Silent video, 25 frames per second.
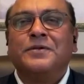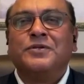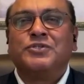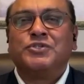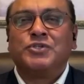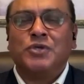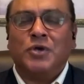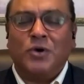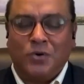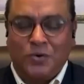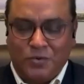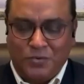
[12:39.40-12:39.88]

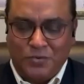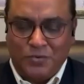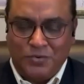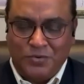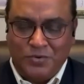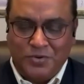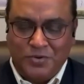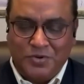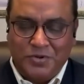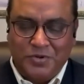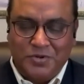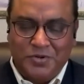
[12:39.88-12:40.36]
So
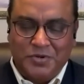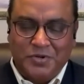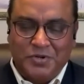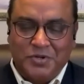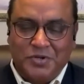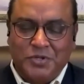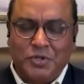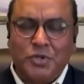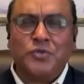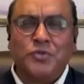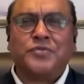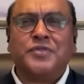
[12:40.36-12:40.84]

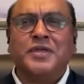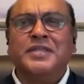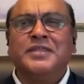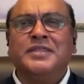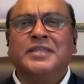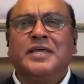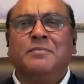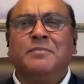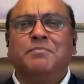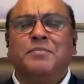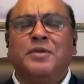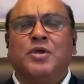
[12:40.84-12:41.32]
you
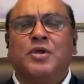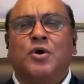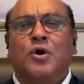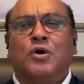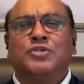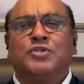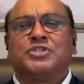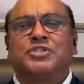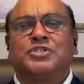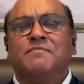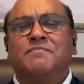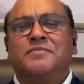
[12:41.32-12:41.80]
think that
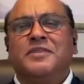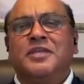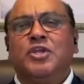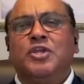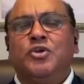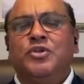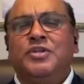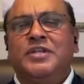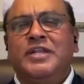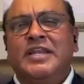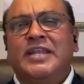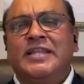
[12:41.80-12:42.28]
because something
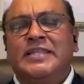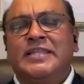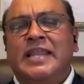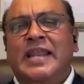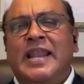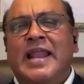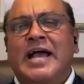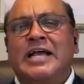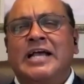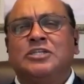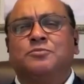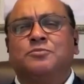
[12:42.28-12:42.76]
you did in the
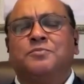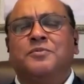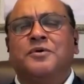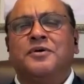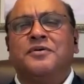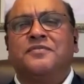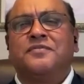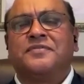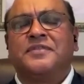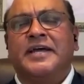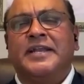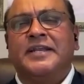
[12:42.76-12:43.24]
last
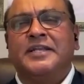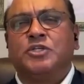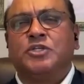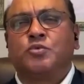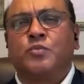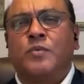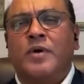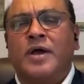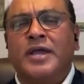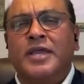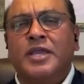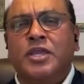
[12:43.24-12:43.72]
birth, that is
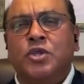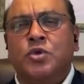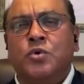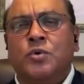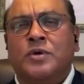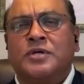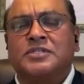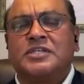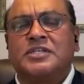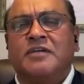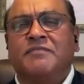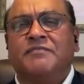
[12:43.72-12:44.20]
why
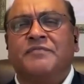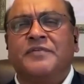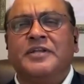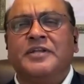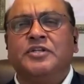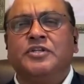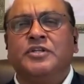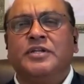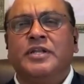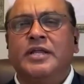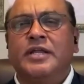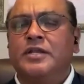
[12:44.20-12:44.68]
you are
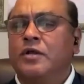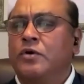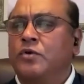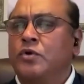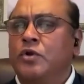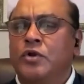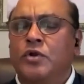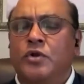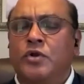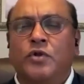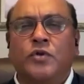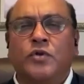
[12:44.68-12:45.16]
suffering today? No,
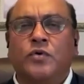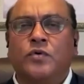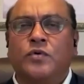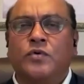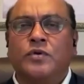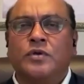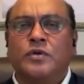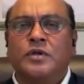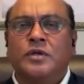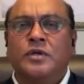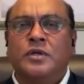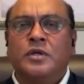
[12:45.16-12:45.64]
no, no, no.
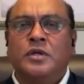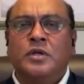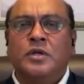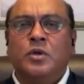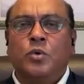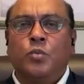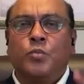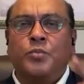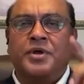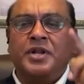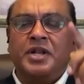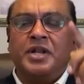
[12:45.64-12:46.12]

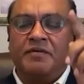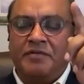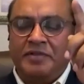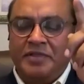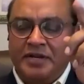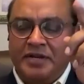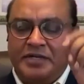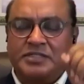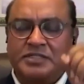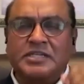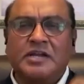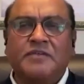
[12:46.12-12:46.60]
Whenever
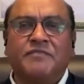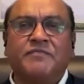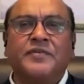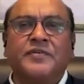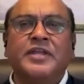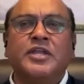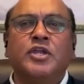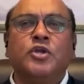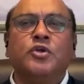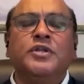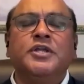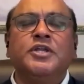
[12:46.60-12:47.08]
there is
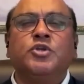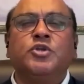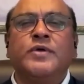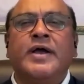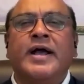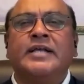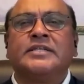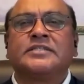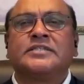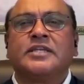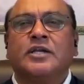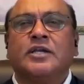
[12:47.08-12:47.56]
suffering, you need to
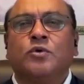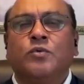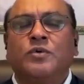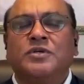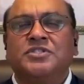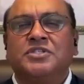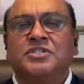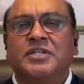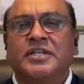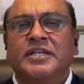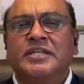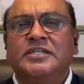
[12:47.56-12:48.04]
ask a
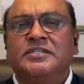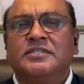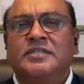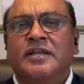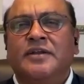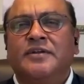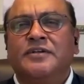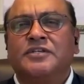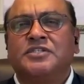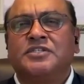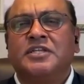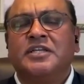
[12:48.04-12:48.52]
question Is
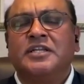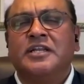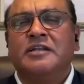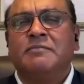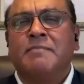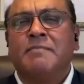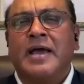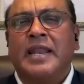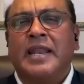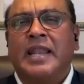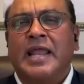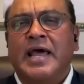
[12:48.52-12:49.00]
there a sin in
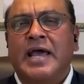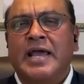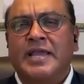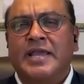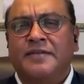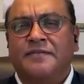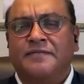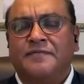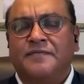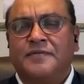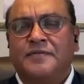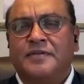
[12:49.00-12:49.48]
my
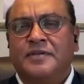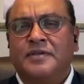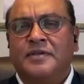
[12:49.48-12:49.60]
life?